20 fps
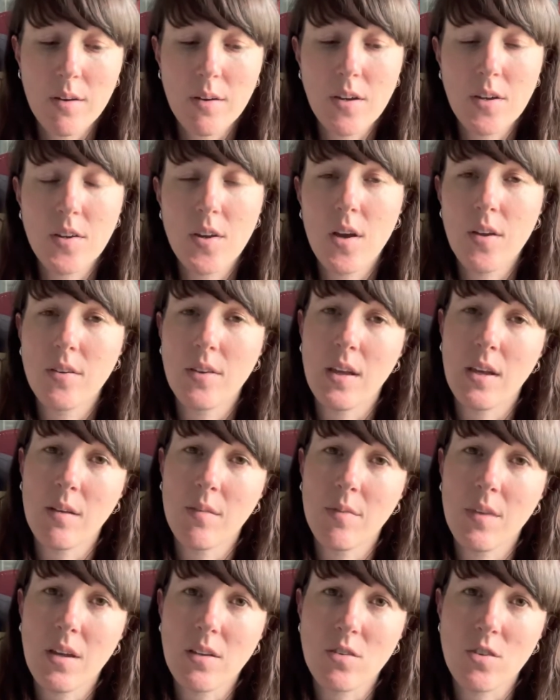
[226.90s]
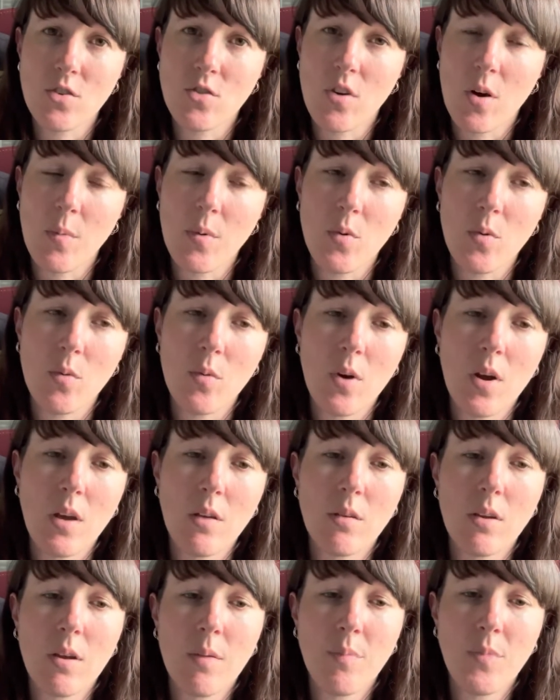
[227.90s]
I, I think that's the trouble.
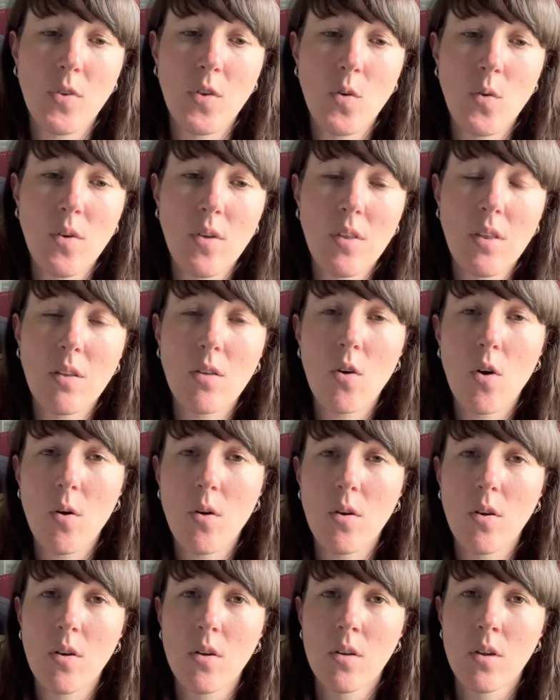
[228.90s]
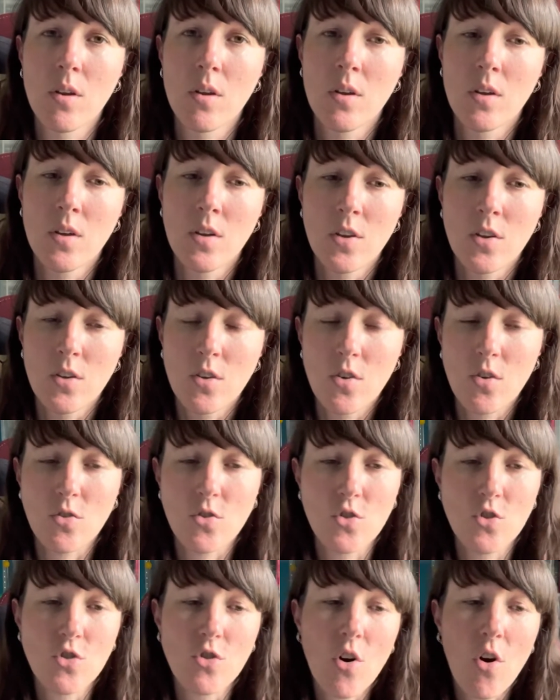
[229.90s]
You either got to got
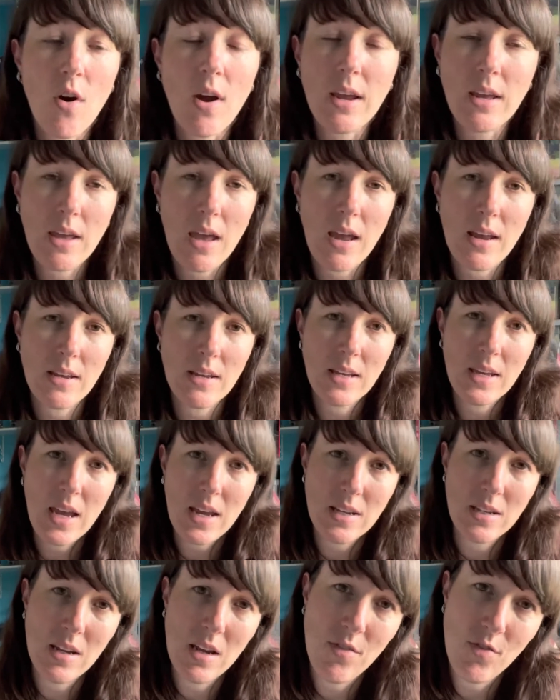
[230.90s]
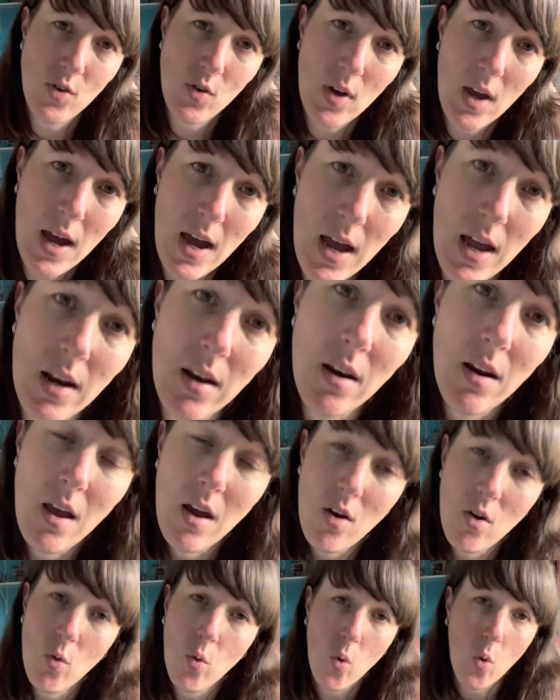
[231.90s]
to try and get get it if you can
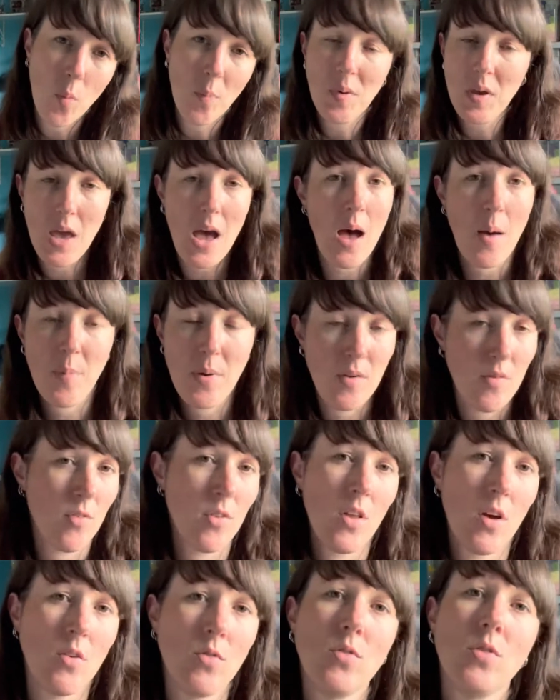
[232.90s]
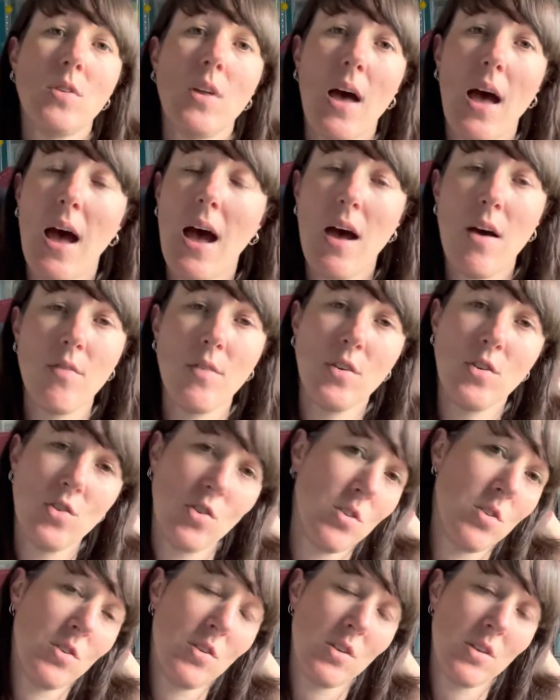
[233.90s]
or be happy for those that have and
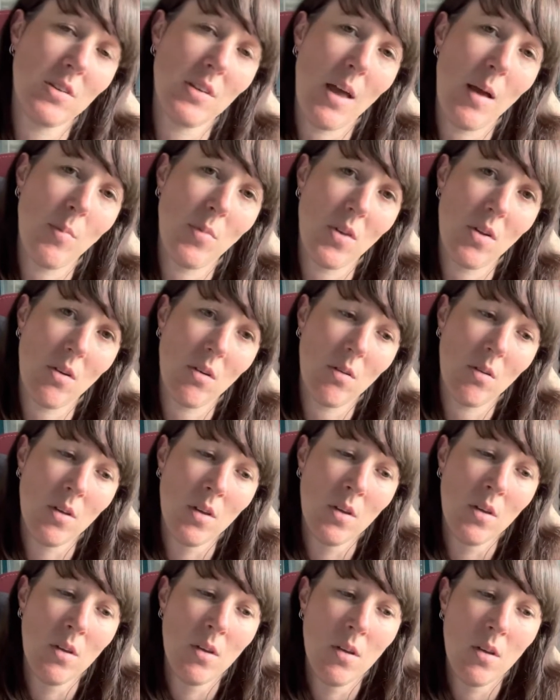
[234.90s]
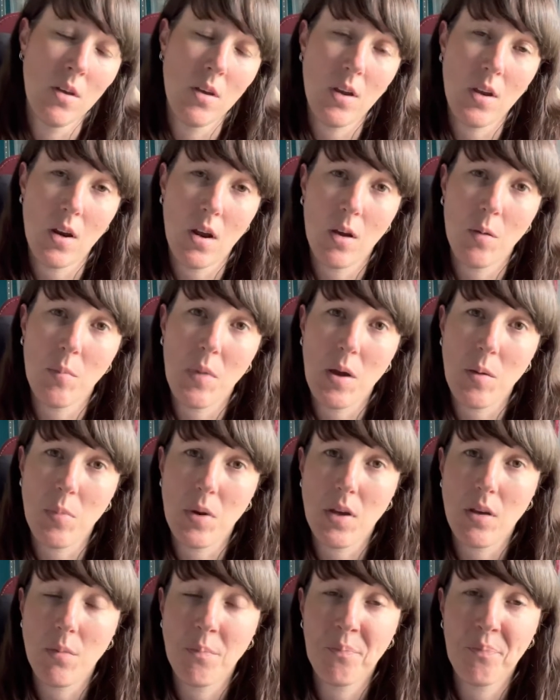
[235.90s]
just accept that you know
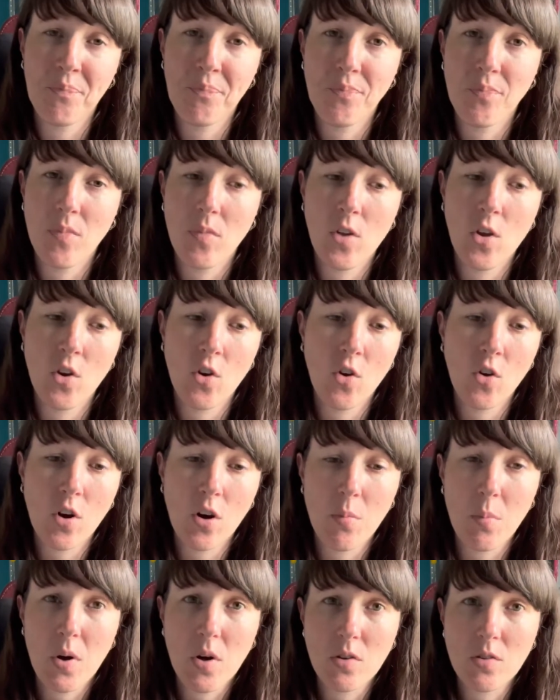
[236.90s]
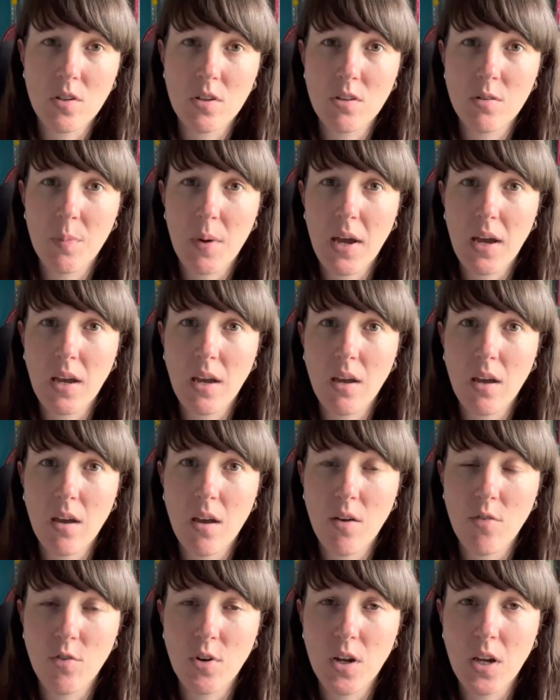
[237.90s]
maybe you're not going to participate
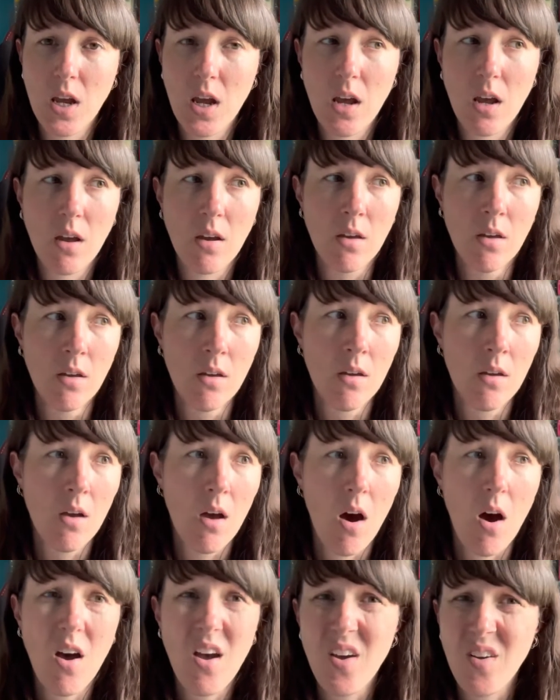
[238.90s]
every year i